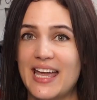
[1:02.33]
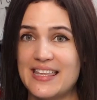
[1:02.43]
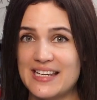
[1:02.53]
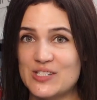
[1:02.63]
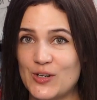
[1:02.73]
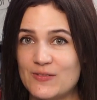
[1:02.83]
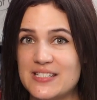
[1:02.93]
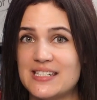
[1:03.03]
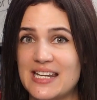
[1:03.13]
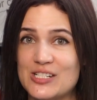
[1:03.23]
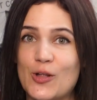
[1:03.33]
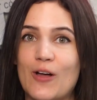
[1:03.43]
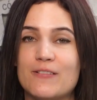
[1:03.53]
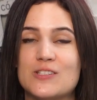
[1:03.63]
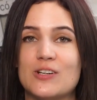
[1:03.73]
He then served as a dental
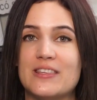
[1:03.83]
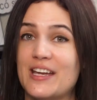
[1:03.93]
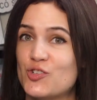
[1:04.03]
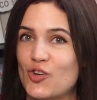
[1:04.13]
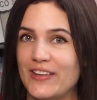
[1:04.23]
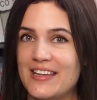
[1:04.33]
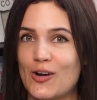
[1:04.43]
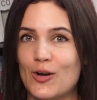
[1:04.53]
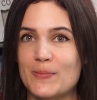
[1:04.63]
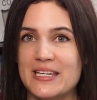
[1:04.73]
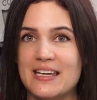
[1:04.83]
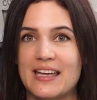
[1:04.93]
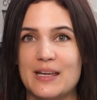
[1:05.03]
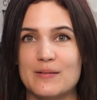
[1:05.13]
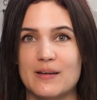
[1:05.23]
officer in the Australian Army
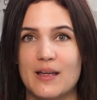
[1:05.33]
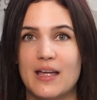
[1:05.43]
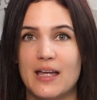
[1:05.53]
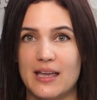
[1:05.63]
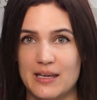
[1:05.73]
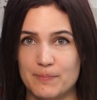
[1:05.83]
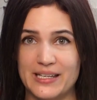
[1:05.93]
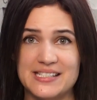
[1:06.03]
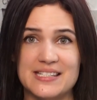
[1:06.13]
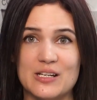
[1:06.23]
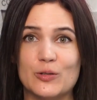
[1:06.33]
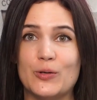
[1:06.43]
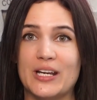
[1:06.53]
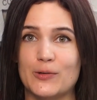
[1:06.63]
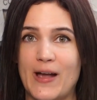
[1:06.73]
and in places
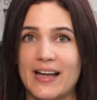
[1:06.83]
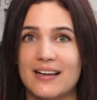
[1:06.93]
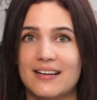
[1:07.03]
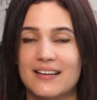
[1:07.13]
including Iraq.